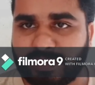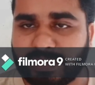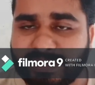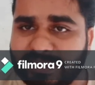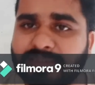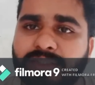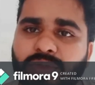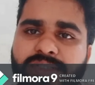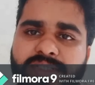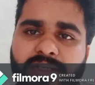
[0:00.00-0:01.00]
So this is the
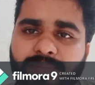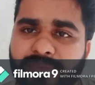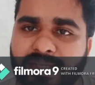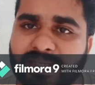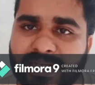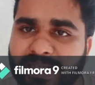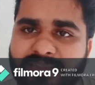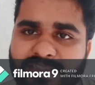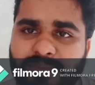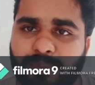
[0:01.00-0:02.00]
question he
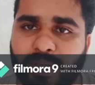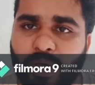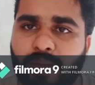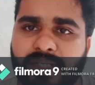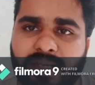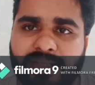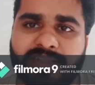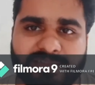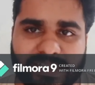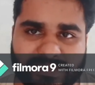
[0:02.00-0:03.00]
raises predominantly
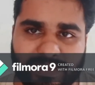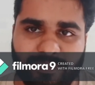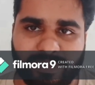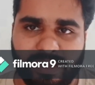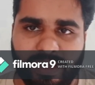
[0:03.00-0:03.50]
in this essay,